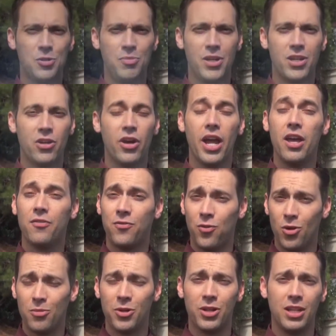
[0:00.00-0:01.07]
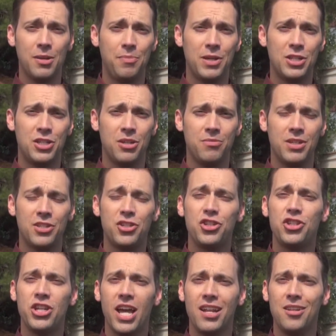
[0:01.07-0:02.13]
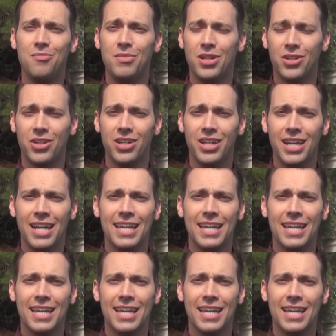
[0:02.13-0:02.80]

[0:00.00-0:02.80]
speaker and former Olympic gymnast Shannon Miller